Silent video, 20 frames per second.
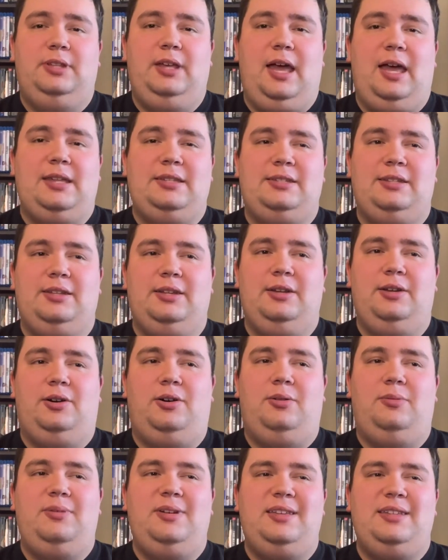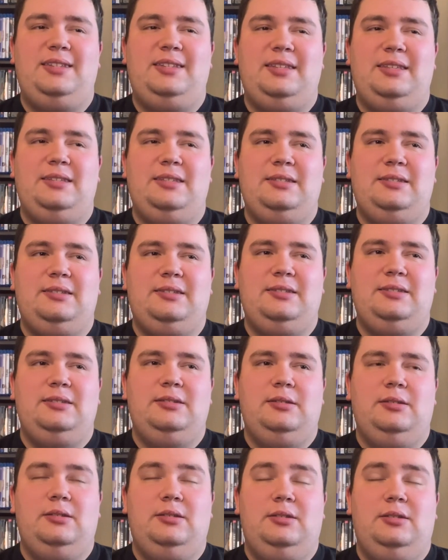as it always is.
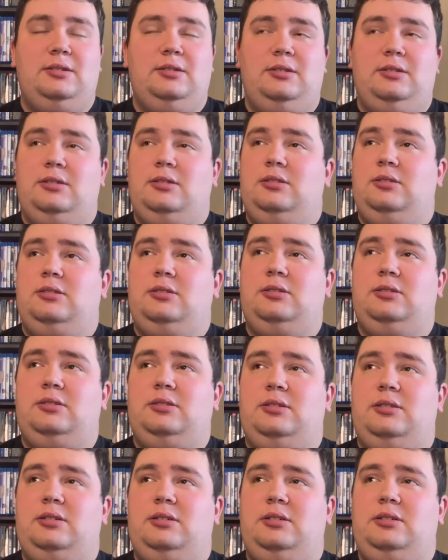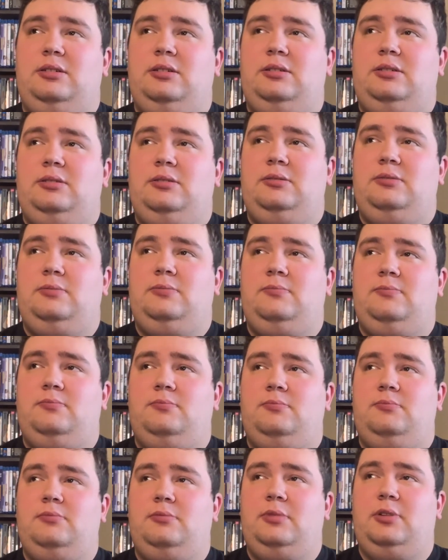Uh,
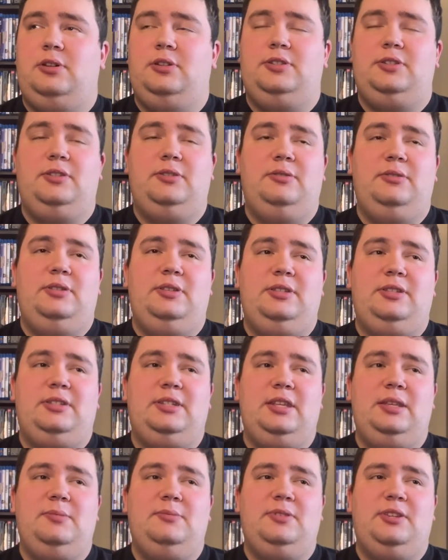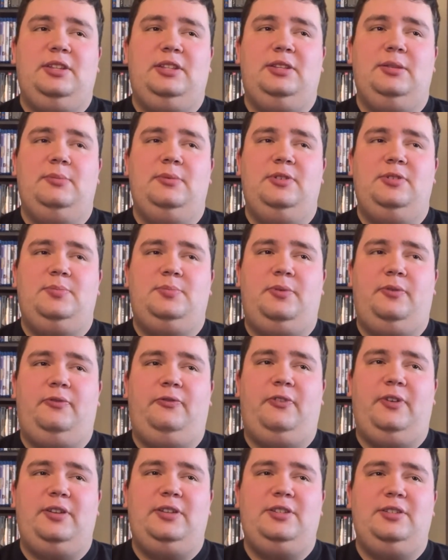also, this seems like the most
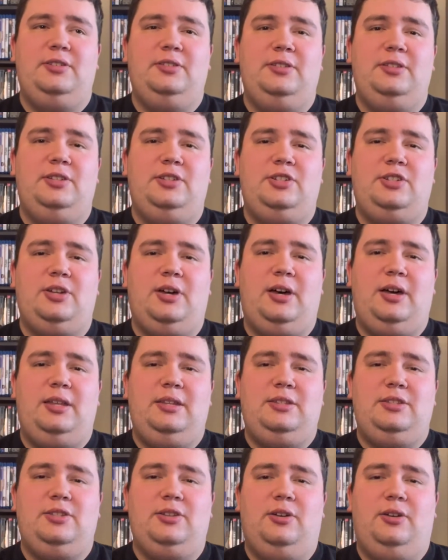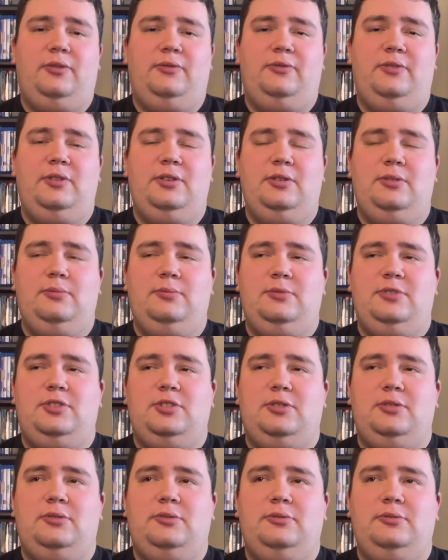professionally shot Saw film,
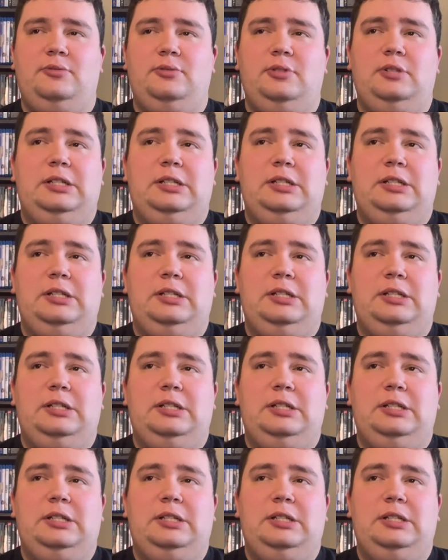so